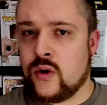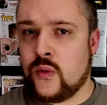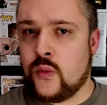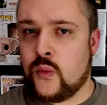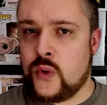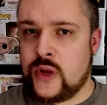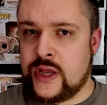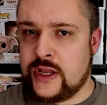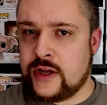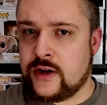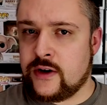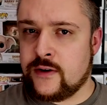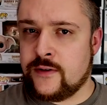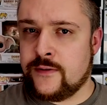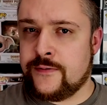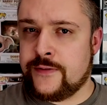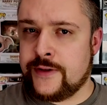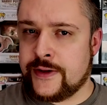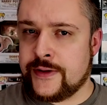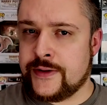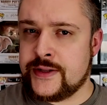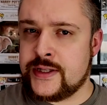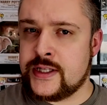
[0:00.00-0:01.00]
weaker
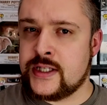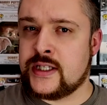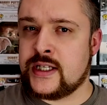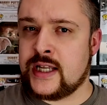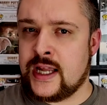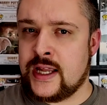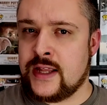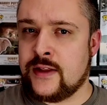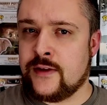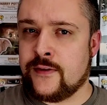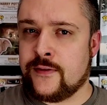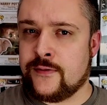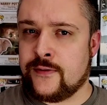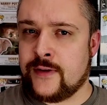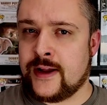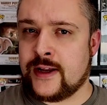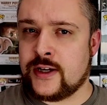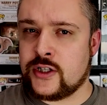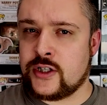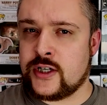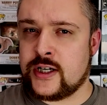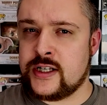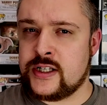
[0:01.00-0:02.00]
villains in the
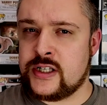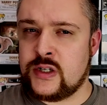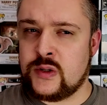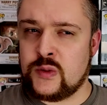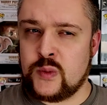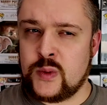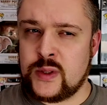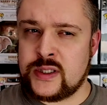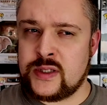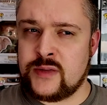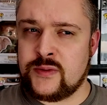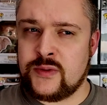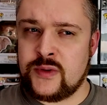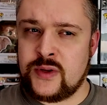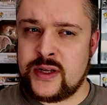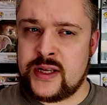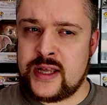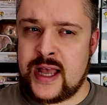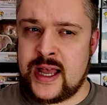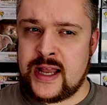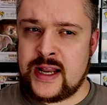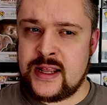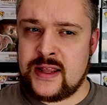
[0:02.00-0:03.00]
franchise. There wasn't
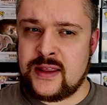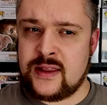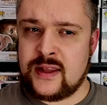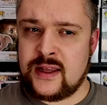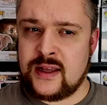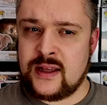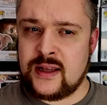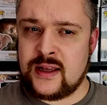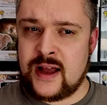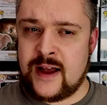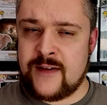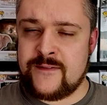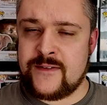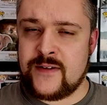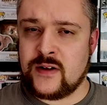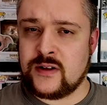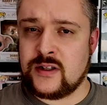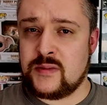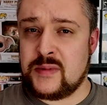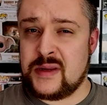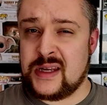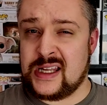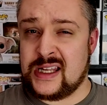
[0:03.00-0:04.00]
really anything I
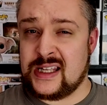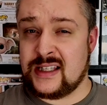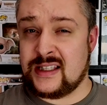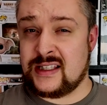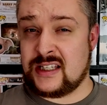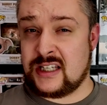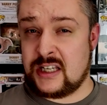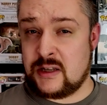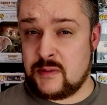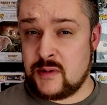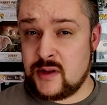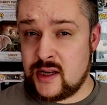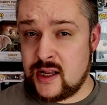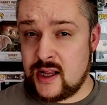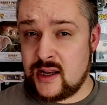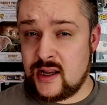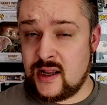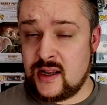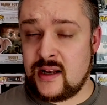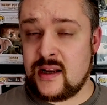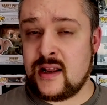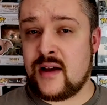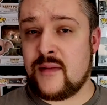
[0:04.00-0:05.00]
found to be
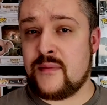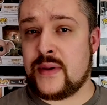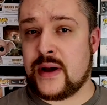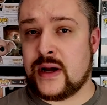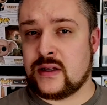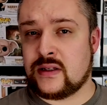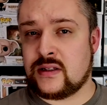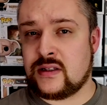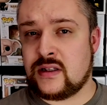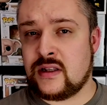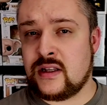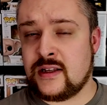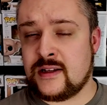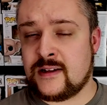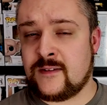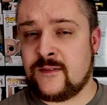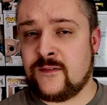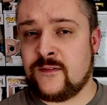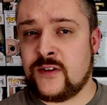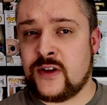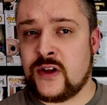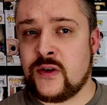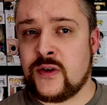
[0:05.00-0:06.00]
intimidating about this
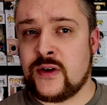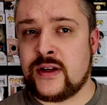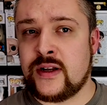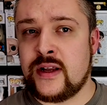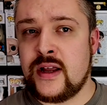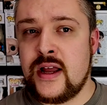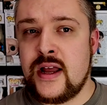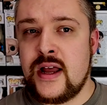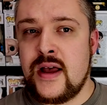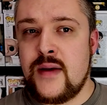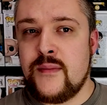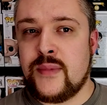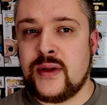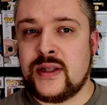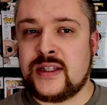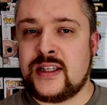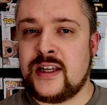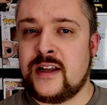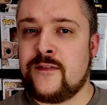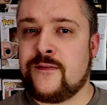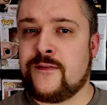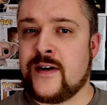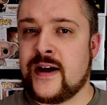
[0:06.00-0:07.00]
villain, but
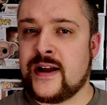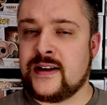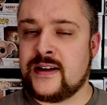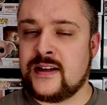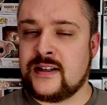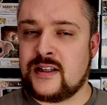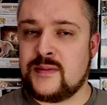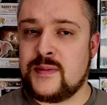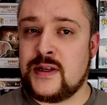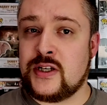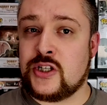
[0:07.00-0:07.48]
did find it to be